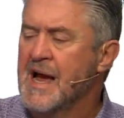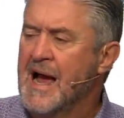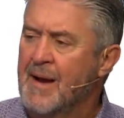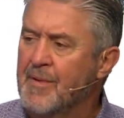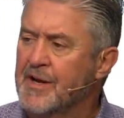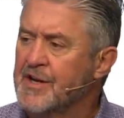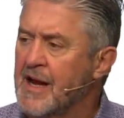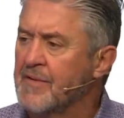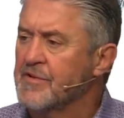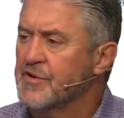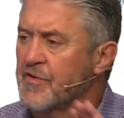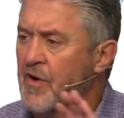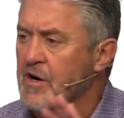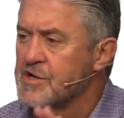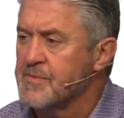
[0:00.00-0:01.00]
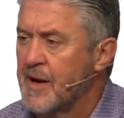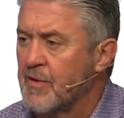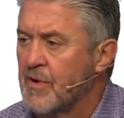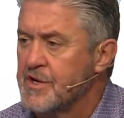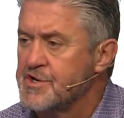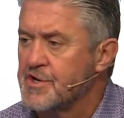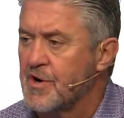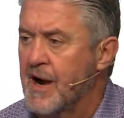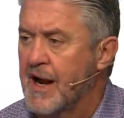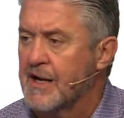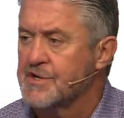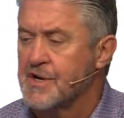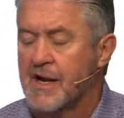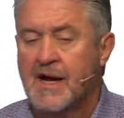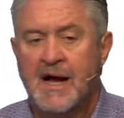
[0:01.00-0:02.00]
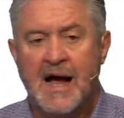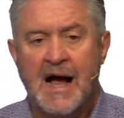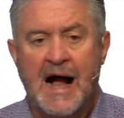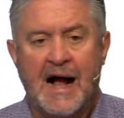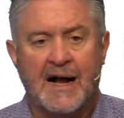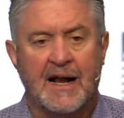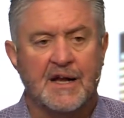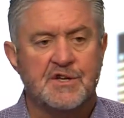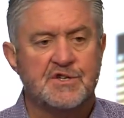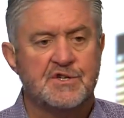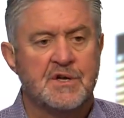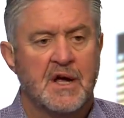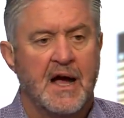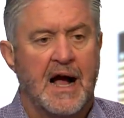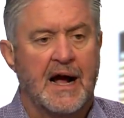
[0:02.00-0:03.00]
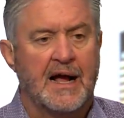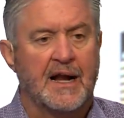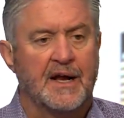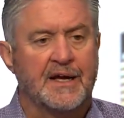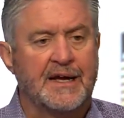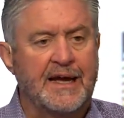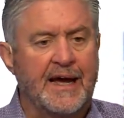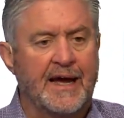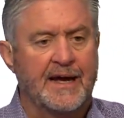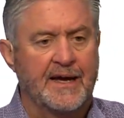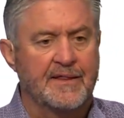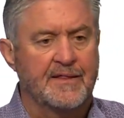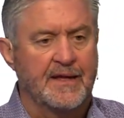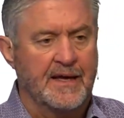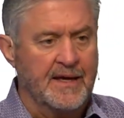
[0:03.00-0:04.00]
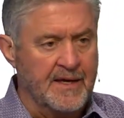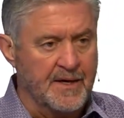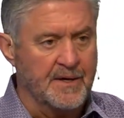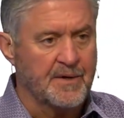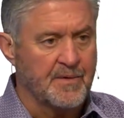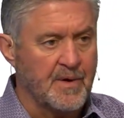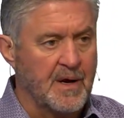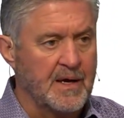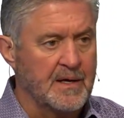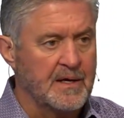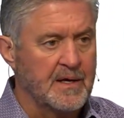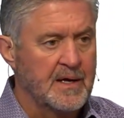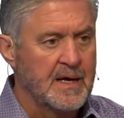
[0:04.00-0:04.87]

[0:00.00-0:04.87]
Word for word: How many times have you heard somebody runs track and say, I got a kick at the end, right?